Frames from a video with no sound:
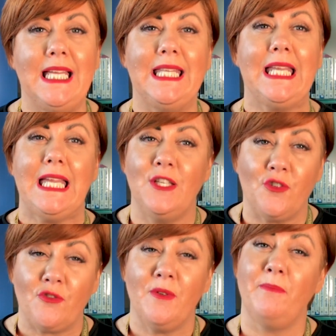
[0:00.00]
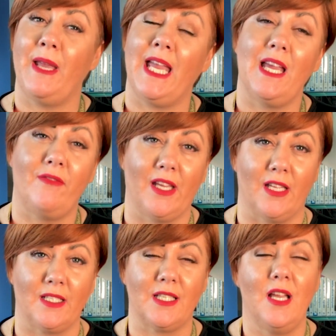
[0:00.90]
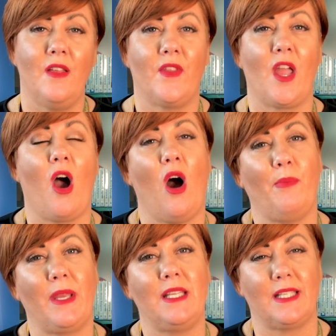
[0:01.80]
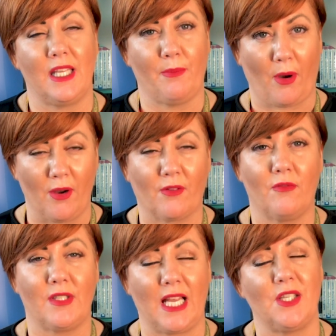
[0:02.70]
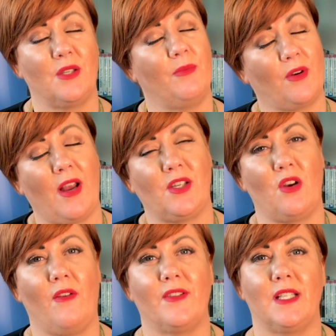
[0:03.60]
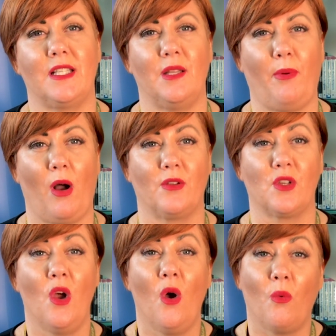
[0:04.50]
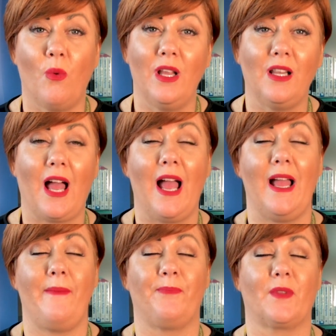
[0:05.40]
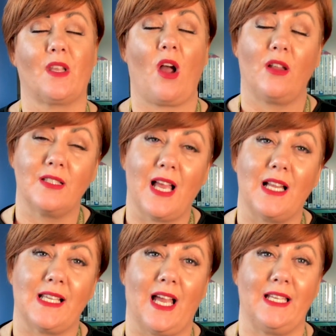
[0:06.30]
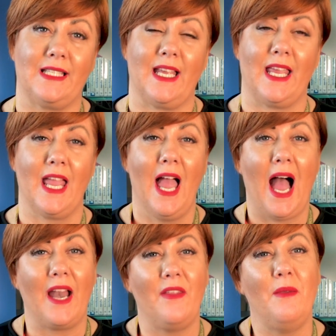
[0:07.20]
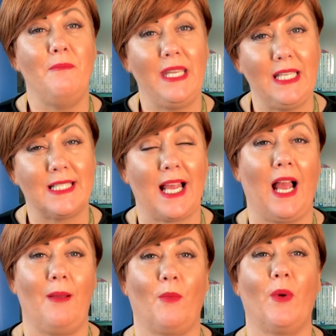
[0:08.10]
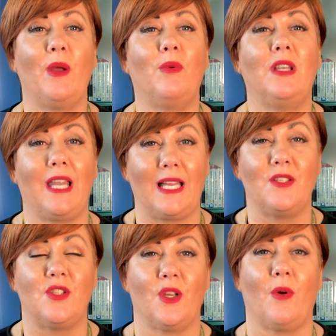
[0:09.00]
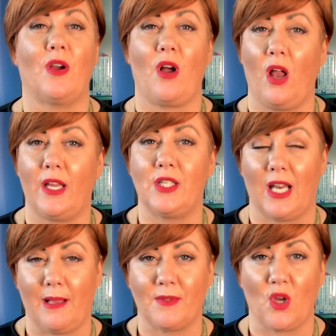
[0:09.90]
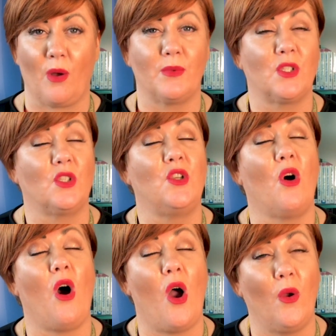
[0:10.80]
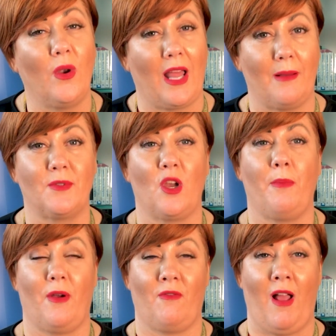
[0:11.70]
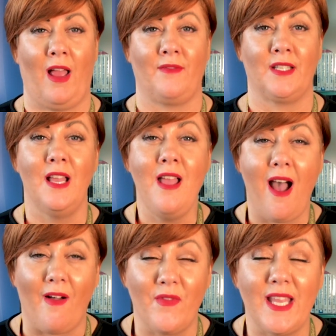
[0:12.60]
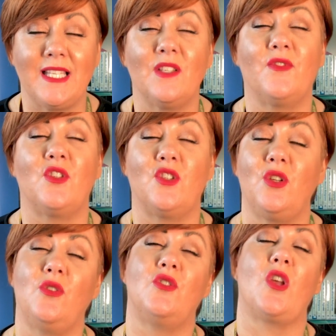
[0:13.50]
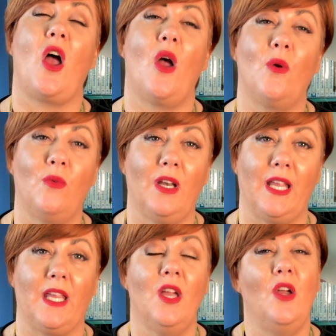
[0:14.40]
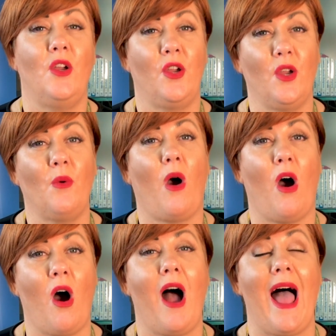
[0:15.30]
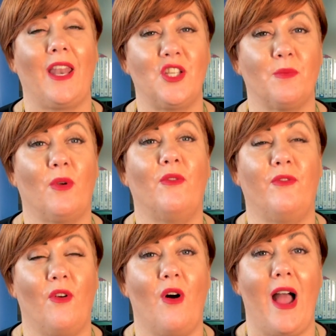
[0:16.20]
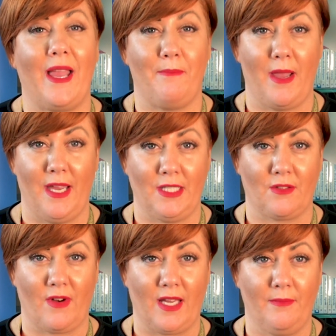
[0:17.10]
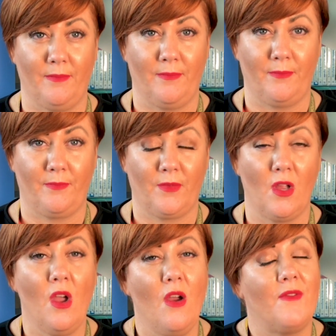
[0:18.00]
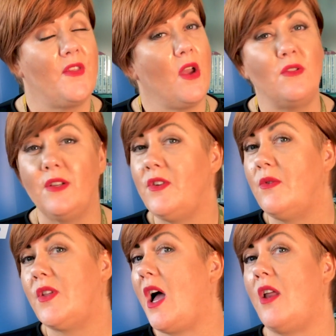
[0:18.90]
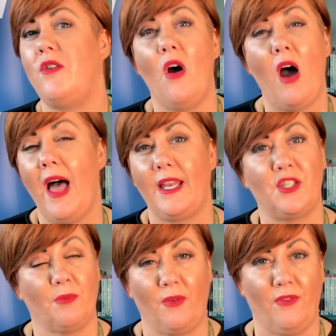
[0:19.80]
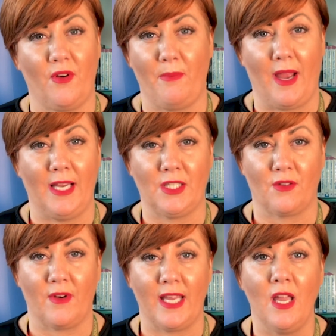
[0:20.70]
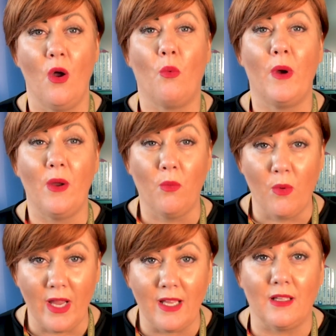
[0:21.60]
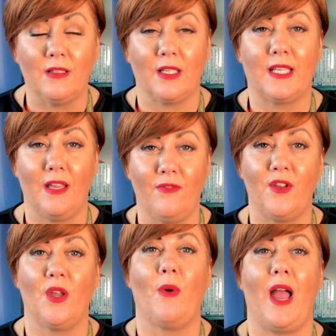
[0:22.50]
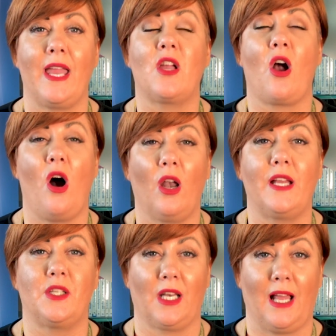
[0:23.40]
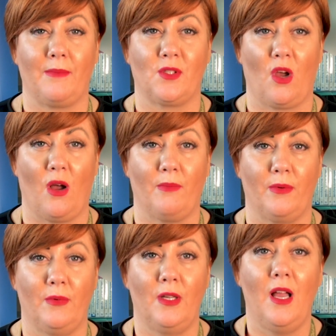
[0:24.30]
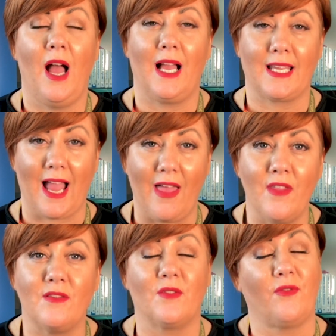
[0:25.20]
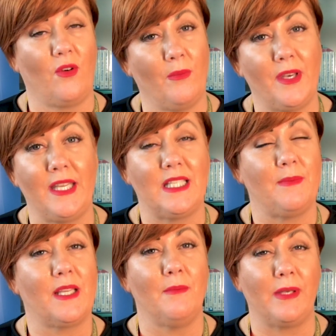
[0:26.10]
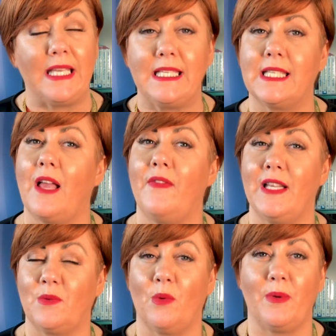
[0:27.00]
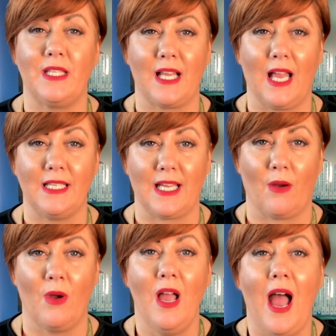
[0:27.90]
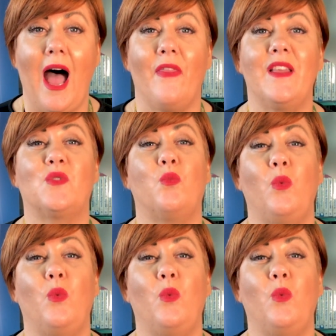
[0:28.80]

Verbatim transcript: In the interim period, the RPC, the Pro Retention and Progression Officers in the pod, will um, contact IT and in the meantime we will lend you a college laptop till your own laptop arrives. And this is for students only who are eligible for a bursary. For those of you that are not eligible for a bursary, we will give you a college laptop. Again, there's a form that needs to be completed and this will be signed out and this